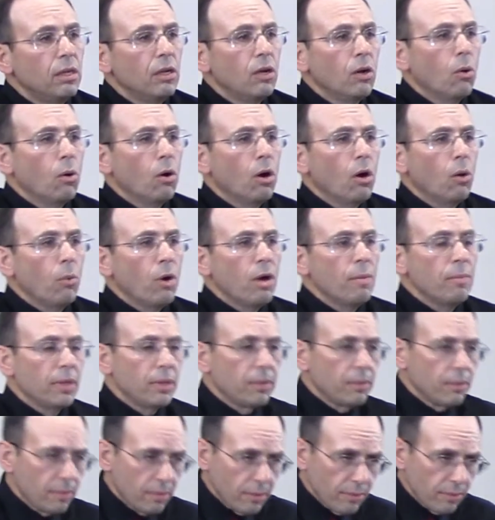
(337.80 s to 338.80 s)

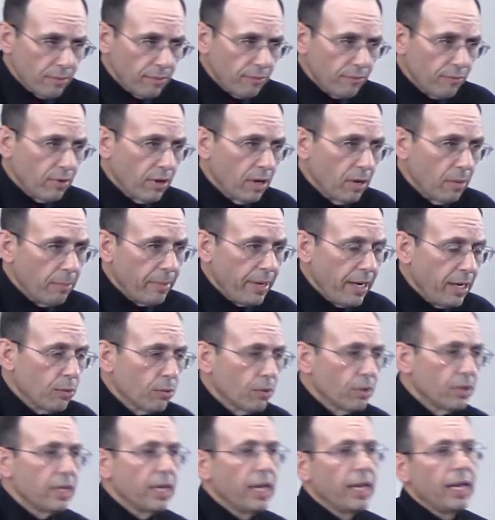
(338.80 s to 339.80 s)
women from being
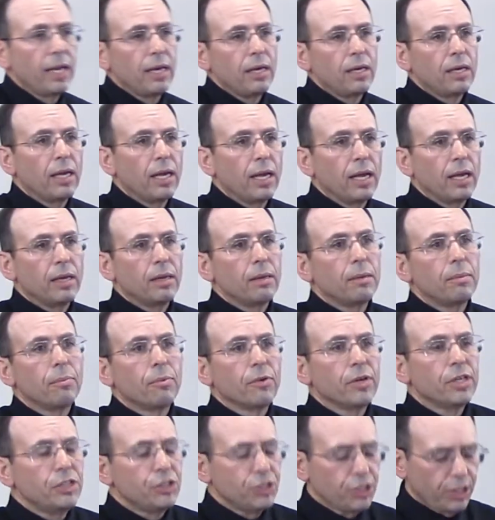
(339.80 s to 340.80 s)
ordained and
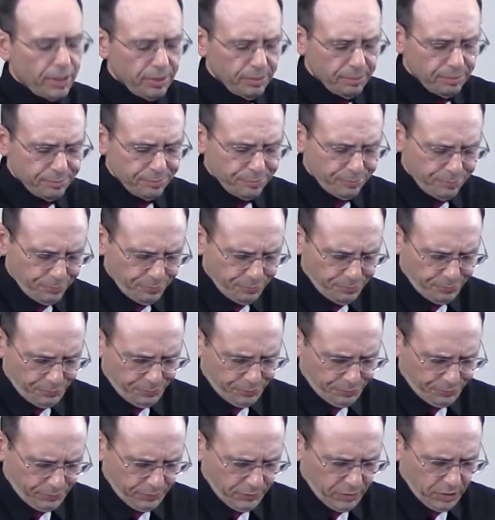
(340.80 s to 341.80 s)
preaching
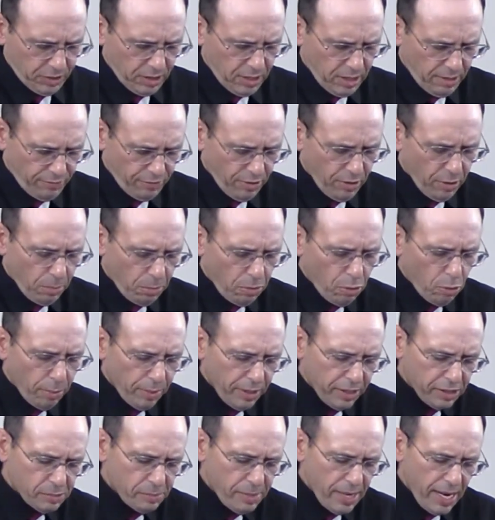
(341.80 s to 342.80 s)
from the pulpit
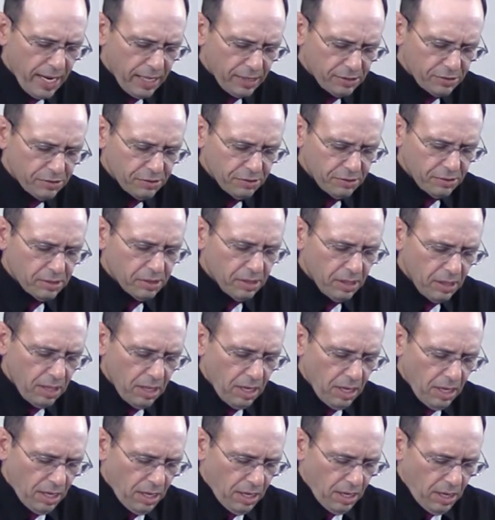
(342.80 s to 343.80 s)
as pastors,
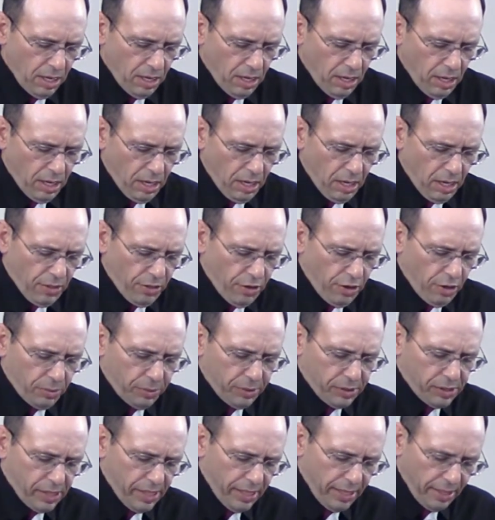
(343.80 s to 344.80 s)
there
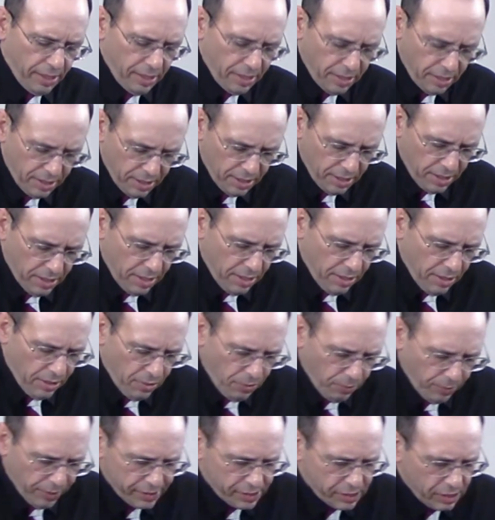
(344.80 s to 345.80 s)
was
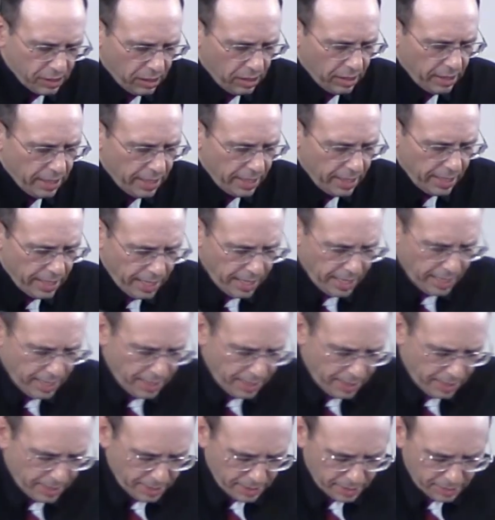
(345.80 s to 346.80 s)
recently
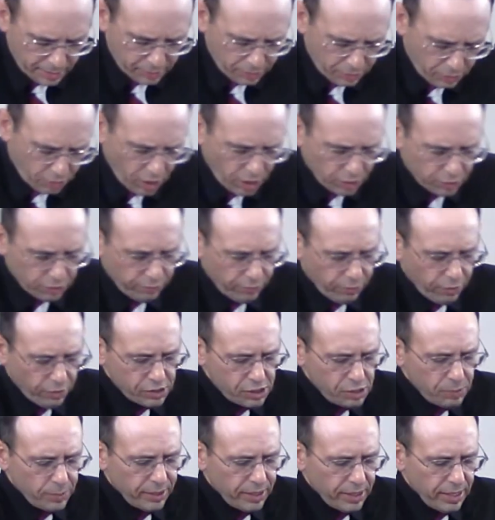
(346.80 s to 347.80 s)
a
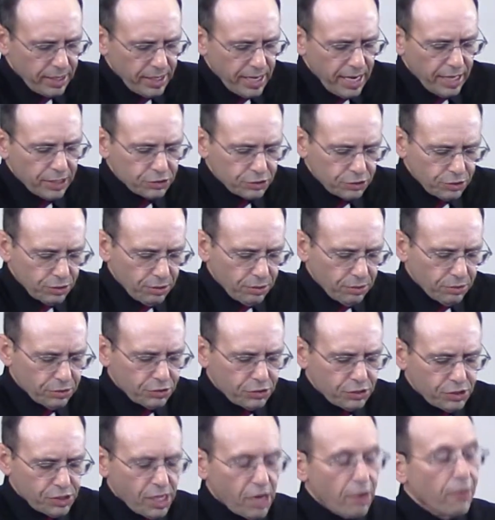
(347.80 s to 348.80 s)
controversy within that church
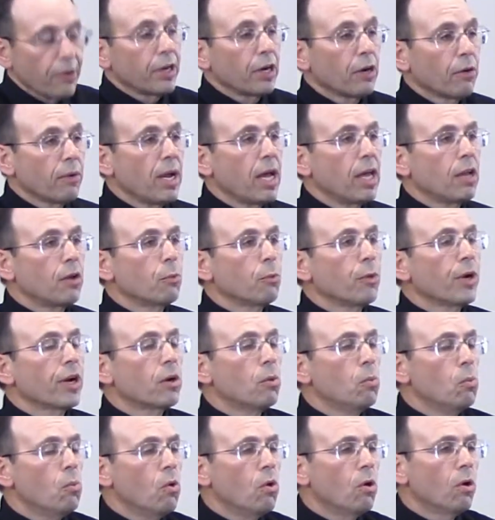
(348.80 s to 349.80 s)
centering around
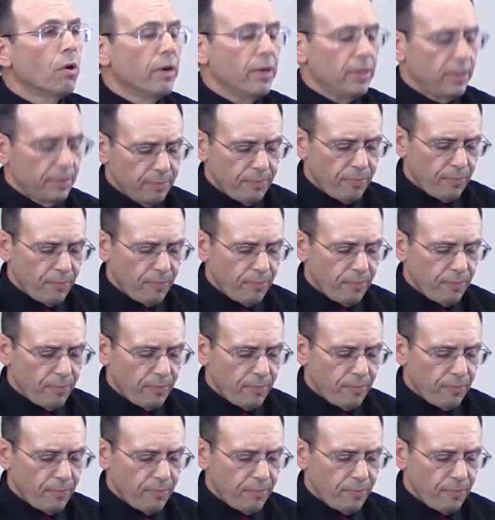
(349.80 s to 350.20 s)
Rick Warren,